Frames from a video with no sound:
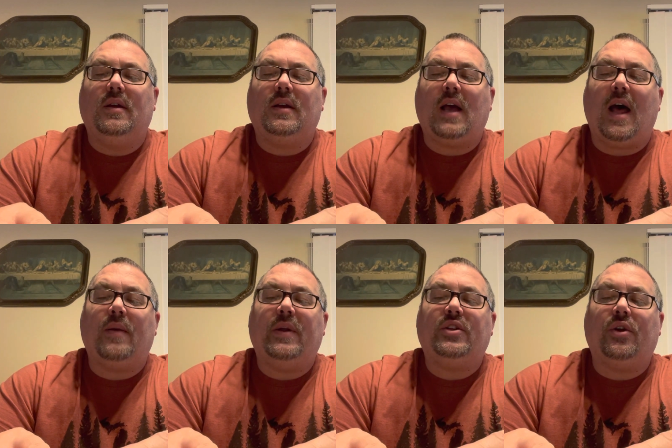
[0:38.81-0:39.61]
God,
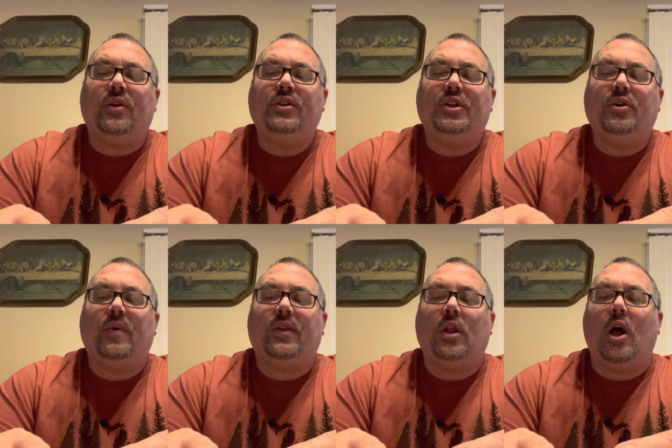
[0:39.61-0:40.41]
we turn to you
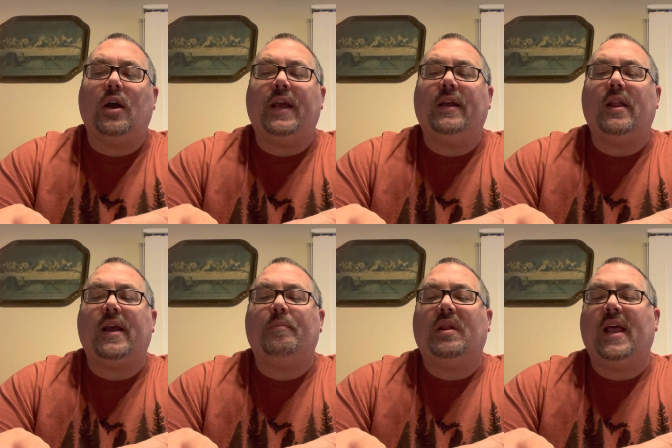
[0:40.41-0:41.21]
with longing
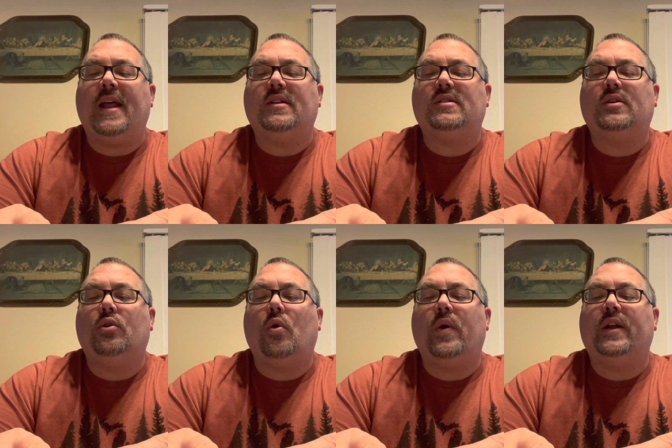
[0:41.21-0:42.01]
like plants
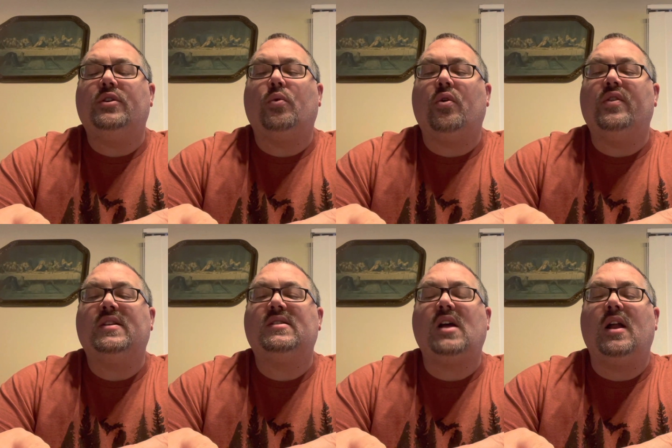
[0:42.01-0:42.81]
growing toward the
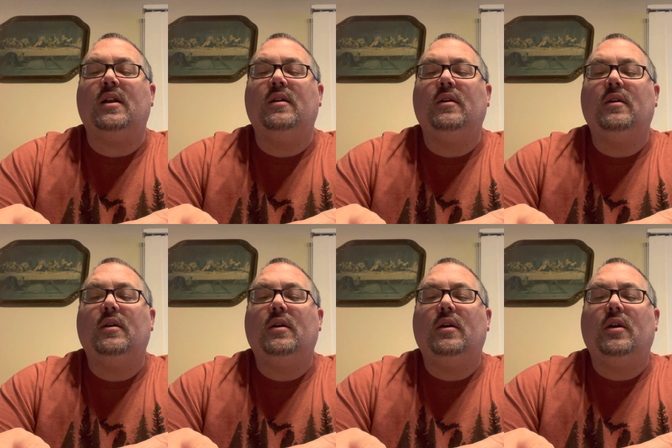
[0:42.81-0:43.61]
sun.
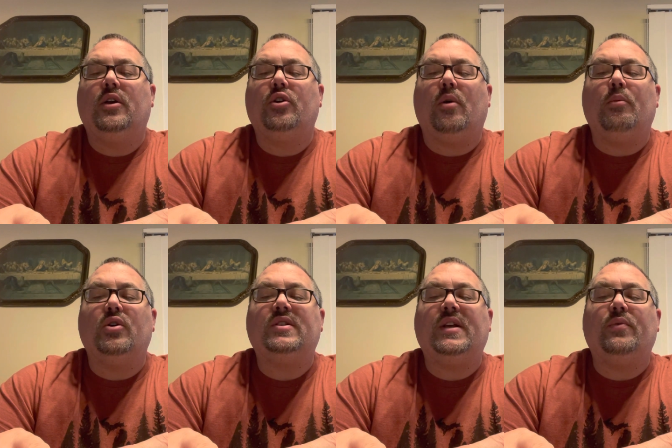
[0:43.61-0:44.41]
Your
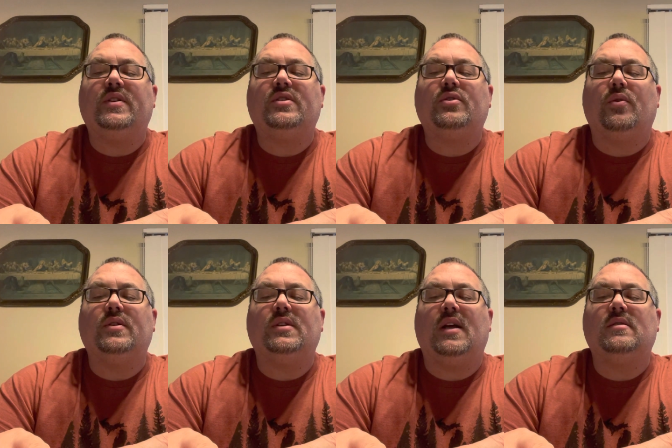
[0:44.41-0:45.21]
mercy
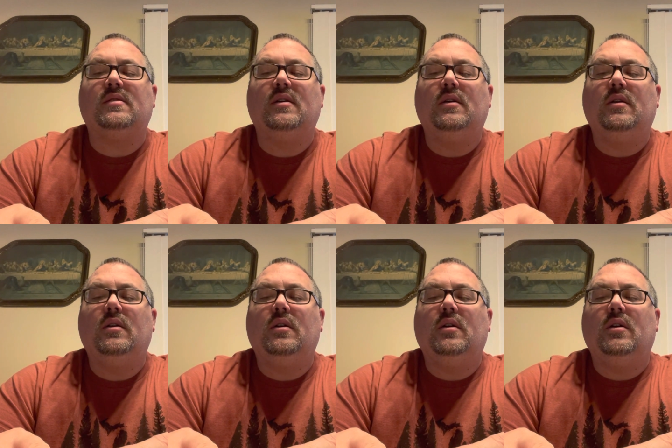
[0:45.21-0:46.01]
restores us.
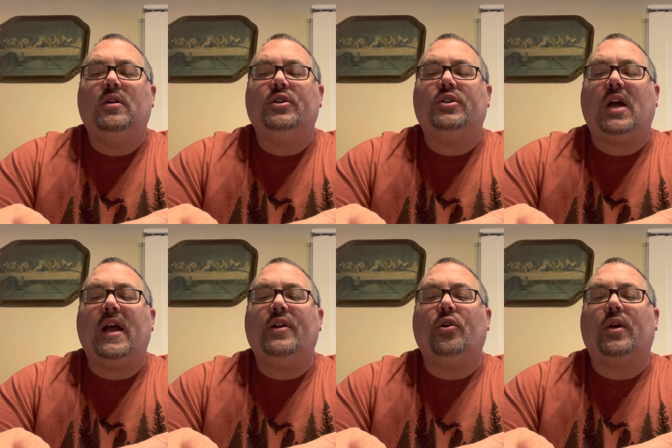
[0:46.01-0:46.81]

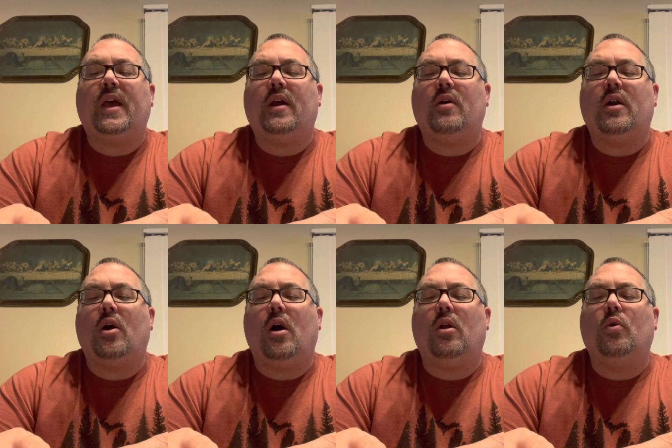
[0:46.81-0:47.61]
Shine your care on
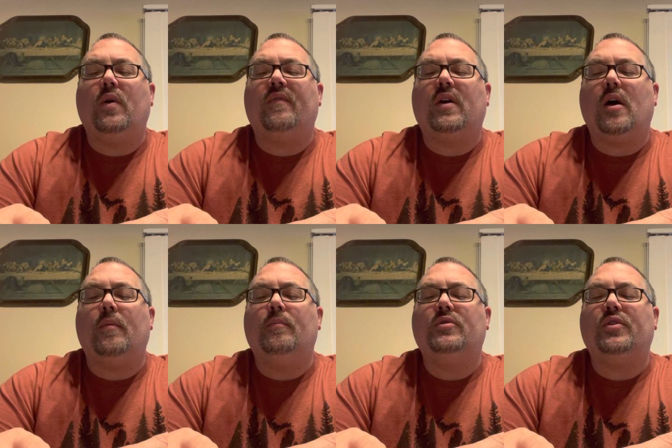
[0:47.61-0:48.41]
all who have
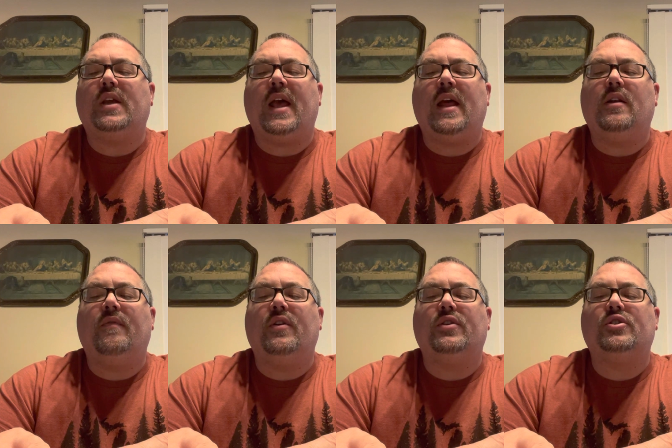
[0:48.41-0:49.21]
come to the end of
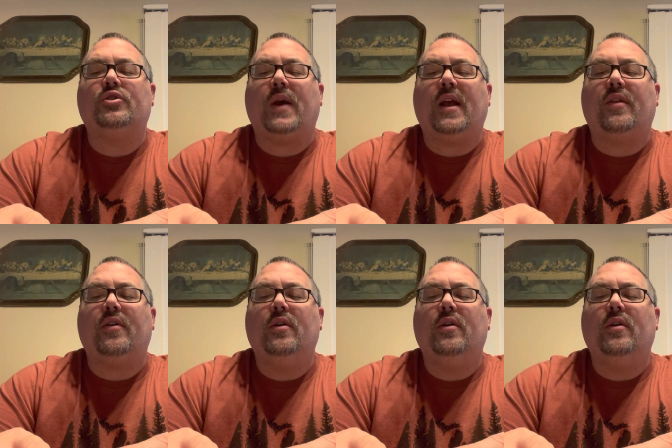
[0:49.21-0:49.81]
their strength.